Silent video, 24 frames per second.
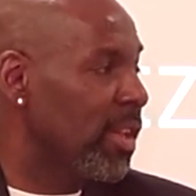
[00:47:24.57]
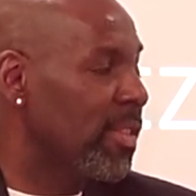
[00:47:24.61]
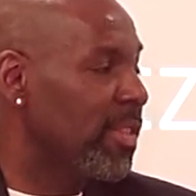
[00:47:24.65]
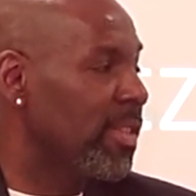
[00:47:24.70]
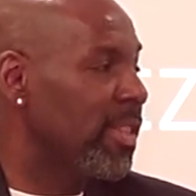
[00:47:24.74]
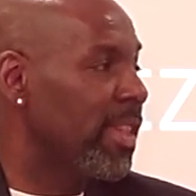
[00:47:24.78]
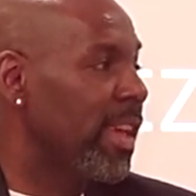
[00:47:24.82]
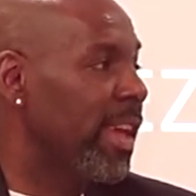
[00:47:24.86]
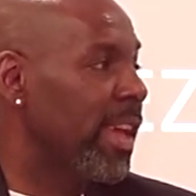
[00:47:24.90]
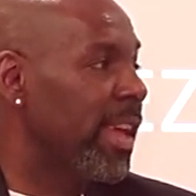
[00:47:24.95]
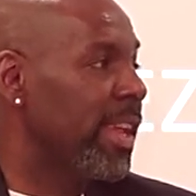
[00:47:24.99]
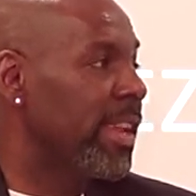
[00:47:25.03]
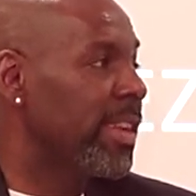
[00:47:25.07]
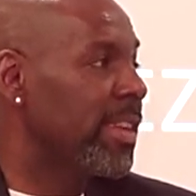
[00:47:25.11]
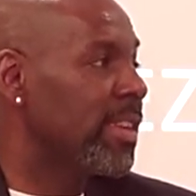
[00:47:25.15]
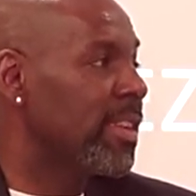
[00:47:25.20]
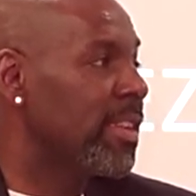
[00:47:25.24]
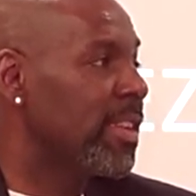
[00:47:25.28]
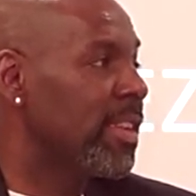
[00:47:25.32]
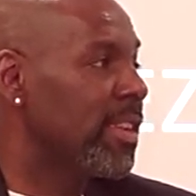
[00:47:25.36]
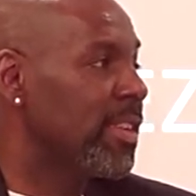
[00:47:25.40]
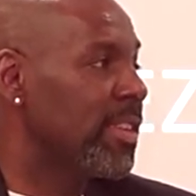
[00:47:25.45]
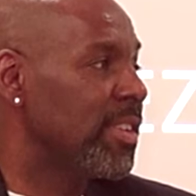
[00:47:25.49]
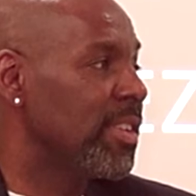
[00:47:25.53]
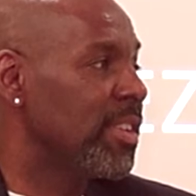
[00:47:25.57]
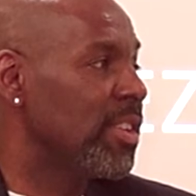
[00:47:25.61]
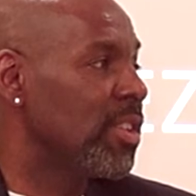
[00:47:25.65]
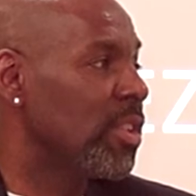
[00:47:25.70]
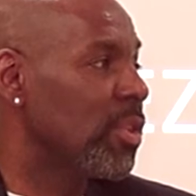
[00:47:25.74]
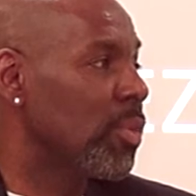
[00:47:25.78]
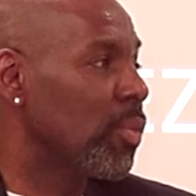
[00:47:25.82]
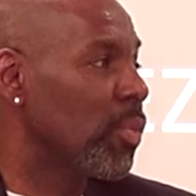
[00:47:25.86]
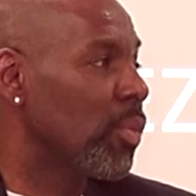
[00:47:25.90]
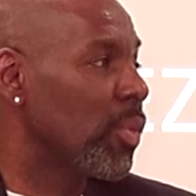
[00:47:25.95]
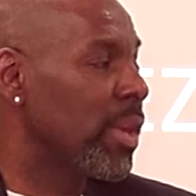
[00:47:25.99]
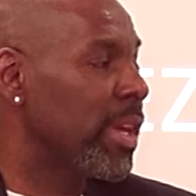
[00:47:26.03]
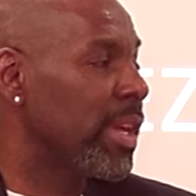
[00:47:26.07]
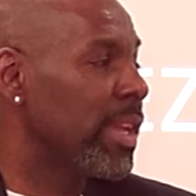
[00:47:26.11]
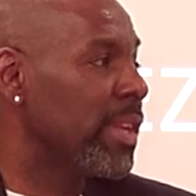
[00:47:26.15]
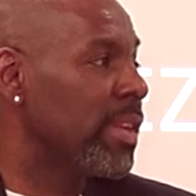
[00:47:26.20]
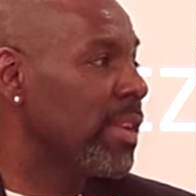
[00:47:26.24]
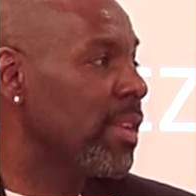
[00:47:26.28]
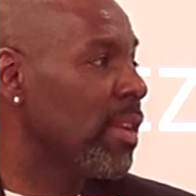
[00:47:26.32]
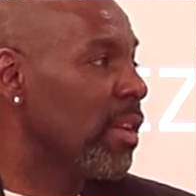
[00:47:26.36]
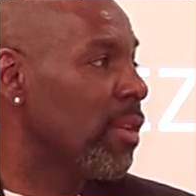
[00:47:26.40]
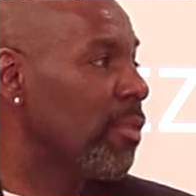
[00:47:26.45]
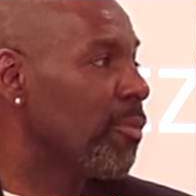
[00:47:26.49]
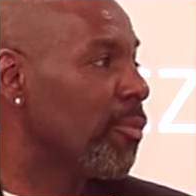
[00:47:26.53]
than deal
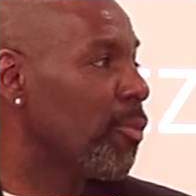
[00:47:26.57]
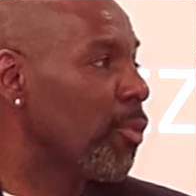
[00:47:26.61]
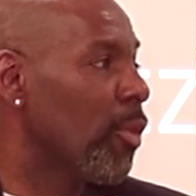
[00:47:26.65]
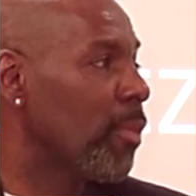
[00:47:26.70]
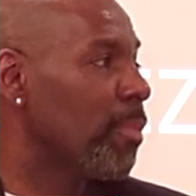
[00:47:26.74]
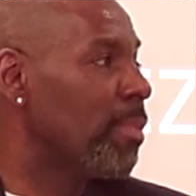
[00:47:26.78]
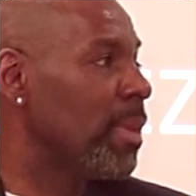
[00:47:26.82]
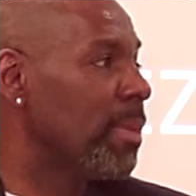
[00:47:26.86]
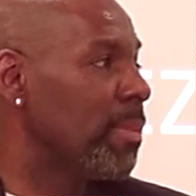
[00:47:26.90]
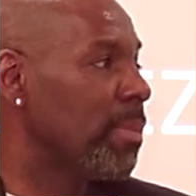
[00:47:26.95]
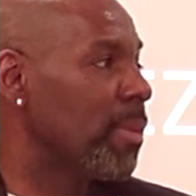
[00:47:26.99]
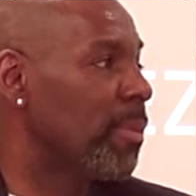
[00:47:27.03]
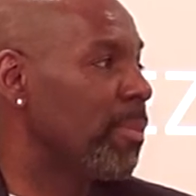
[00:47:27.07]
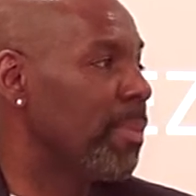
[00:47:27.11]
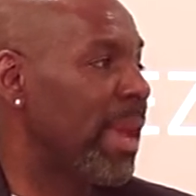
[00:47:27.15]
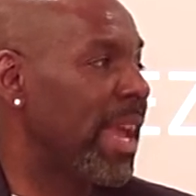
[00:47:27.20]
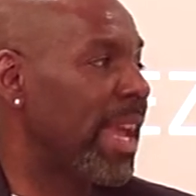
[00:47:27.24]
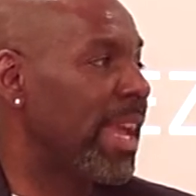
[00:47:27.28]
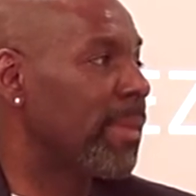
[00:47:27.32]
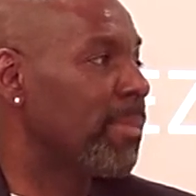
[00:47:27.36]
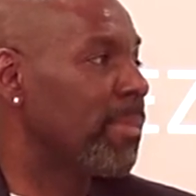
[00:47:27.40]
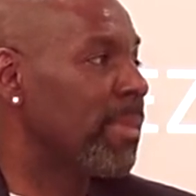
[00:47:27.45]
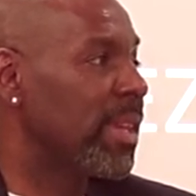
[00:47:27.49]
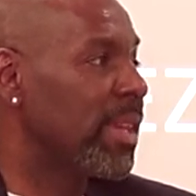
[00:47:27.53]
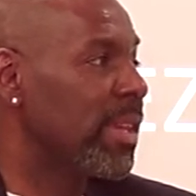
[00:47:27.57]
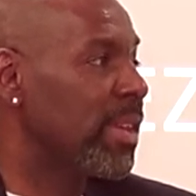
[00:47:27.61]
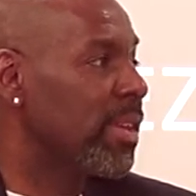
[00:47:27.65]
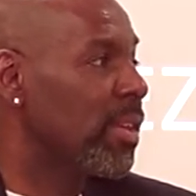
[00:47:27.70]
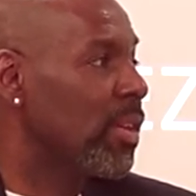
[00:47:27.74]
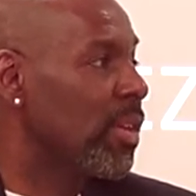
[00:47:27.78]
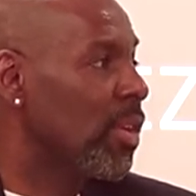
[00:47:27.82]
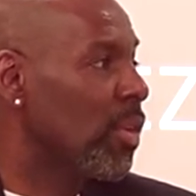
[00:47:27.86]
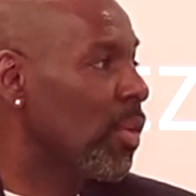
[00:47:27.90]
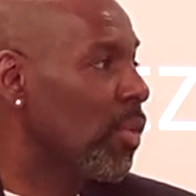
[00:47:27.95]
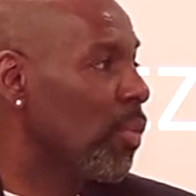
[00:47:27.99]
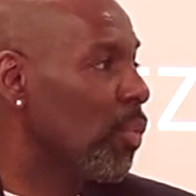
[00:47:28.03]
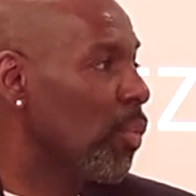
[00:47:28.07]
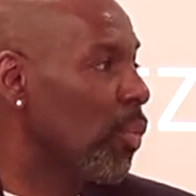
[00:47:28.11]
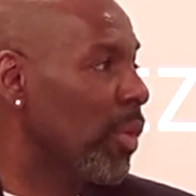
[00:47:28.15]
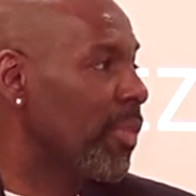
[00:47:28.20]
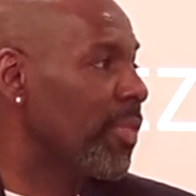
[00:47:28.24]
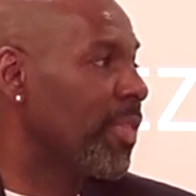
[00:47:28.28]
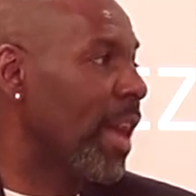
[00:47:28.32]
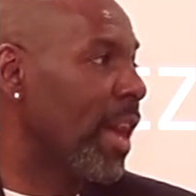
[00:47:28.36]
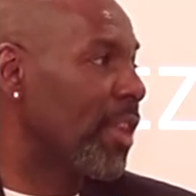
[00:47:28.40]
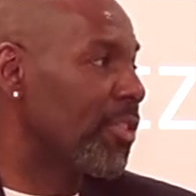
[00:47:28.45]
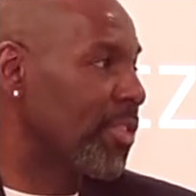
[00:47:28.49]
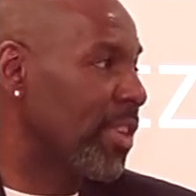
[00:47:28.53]
with four people paying me
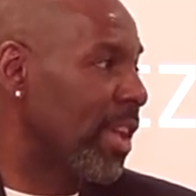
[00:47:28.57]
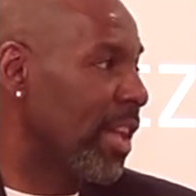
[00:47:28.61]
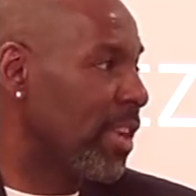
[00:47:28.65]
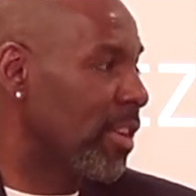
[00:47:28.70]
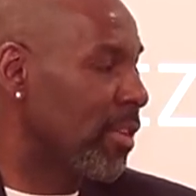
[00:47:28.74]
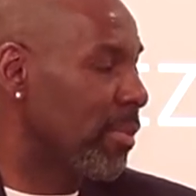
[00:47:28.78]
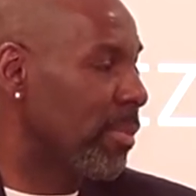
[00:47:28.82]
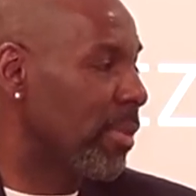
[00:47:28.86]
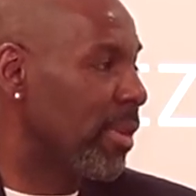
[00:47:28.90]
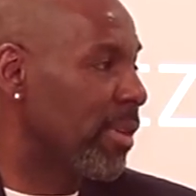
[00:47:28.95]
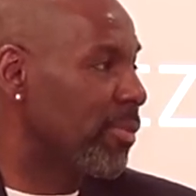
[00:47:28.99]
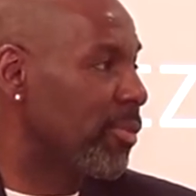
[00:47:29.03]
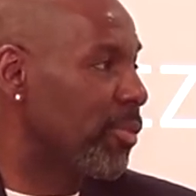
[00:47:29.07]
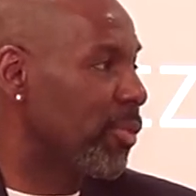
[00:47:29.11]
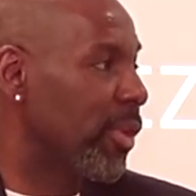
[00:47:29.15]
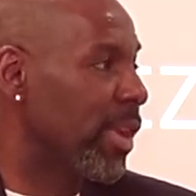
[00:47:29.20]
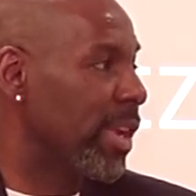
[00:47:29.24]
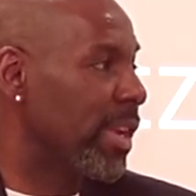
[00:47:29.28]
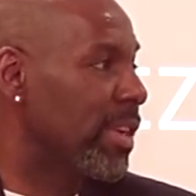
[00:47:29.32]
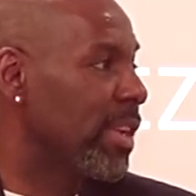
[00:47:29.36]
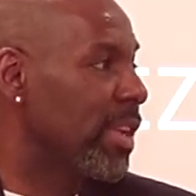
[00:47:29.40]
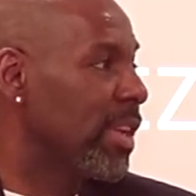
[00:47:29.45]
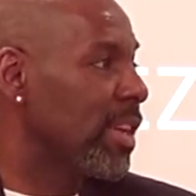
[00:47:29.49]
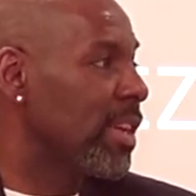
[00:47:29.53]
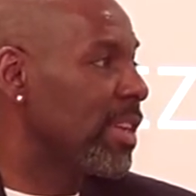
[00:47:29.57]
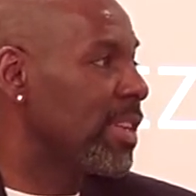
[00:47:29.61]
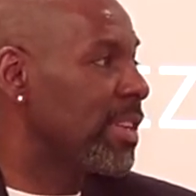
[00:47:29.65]
$1,000 a month rent,